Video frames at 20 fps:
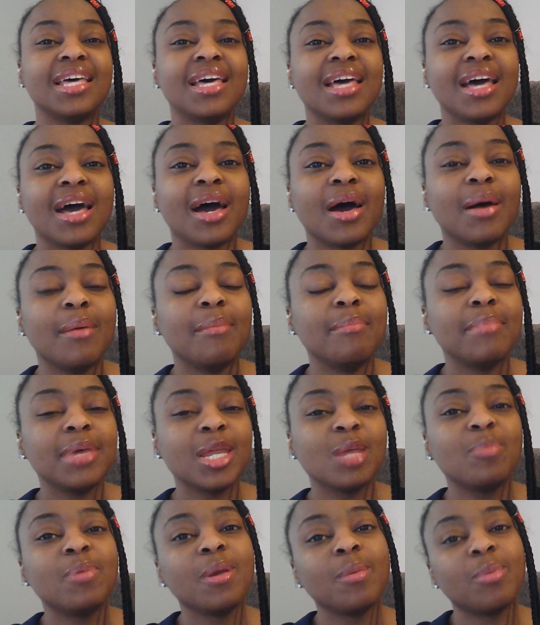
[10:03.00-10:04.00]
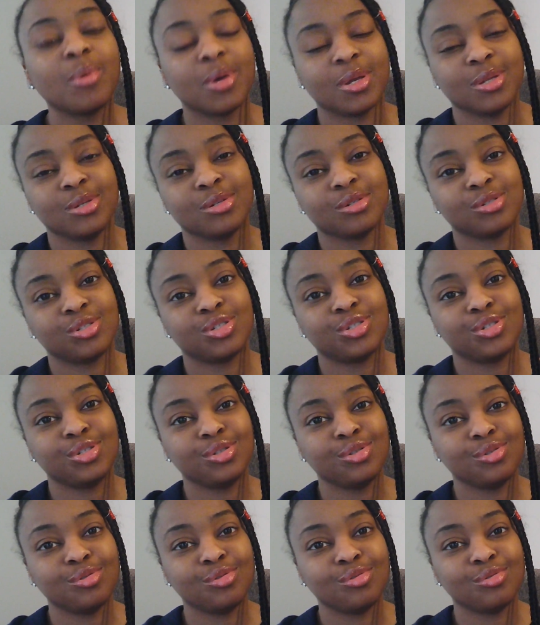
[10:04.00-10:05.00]
many people in your
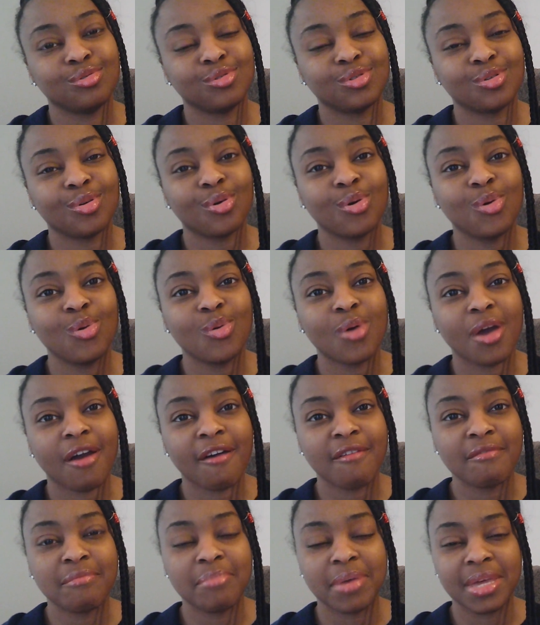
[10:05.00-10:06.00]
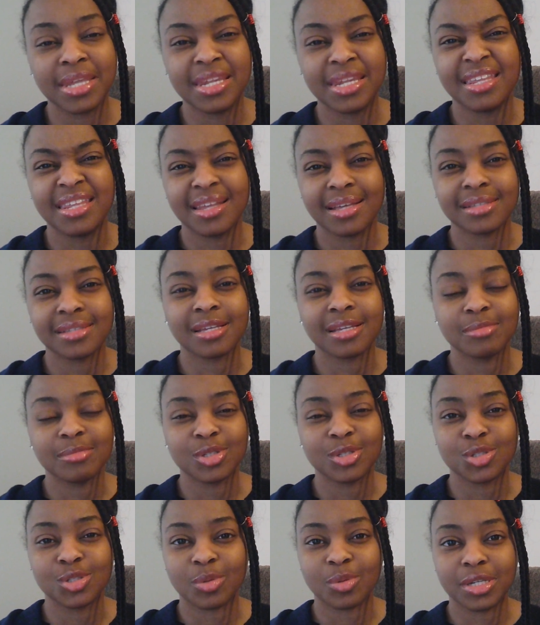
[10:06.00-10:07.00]
shoes who have been in that same
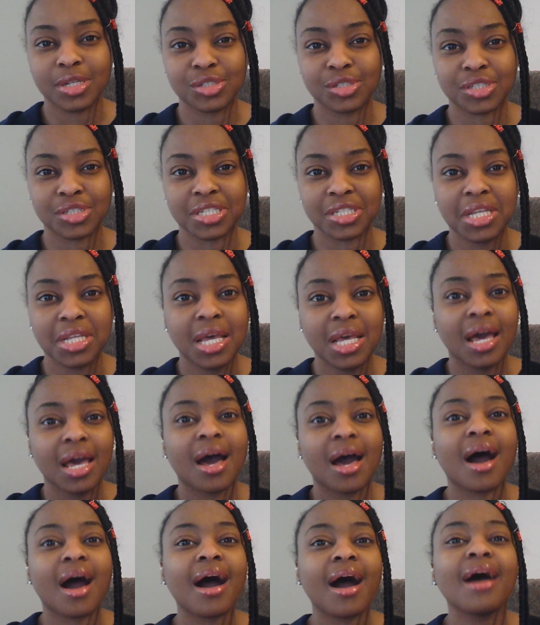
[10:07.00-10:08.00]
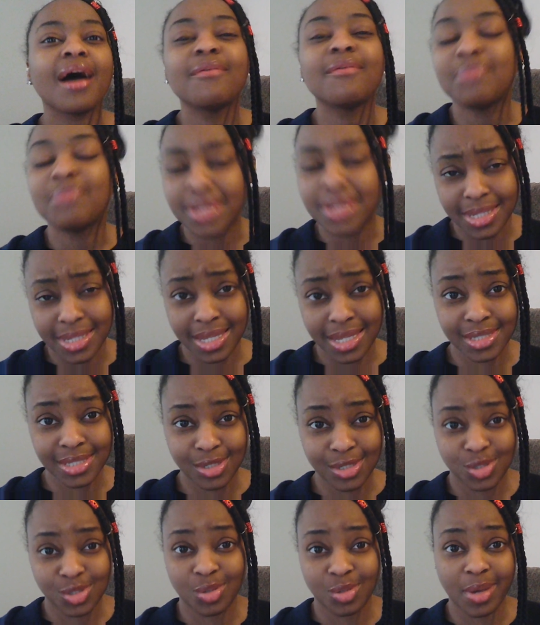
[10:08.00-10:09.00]
situation. I've been in that
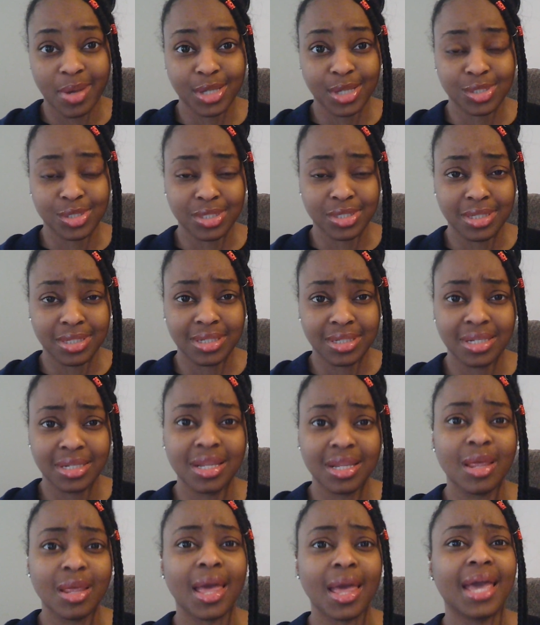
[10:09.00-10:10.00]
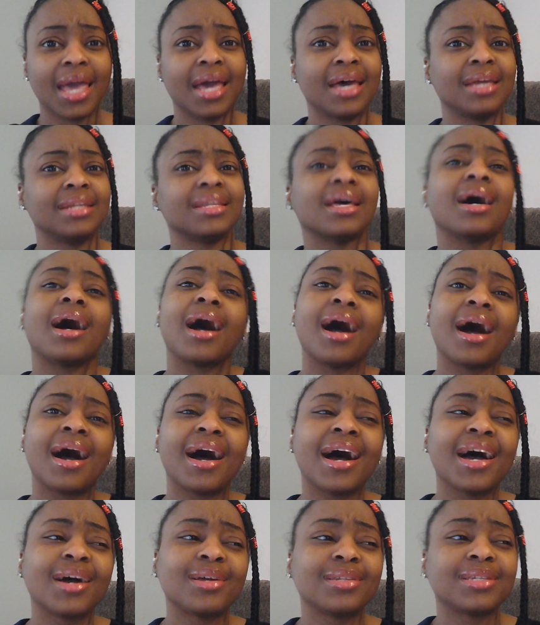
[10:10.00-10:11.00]
situation, and
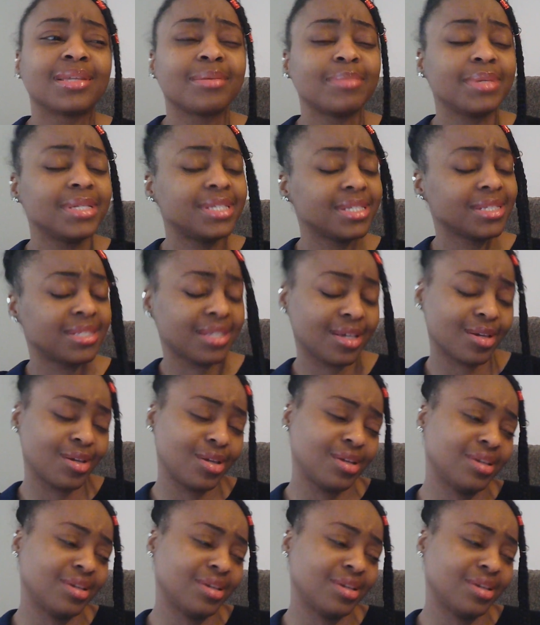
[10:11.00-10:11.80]
let me just tell you,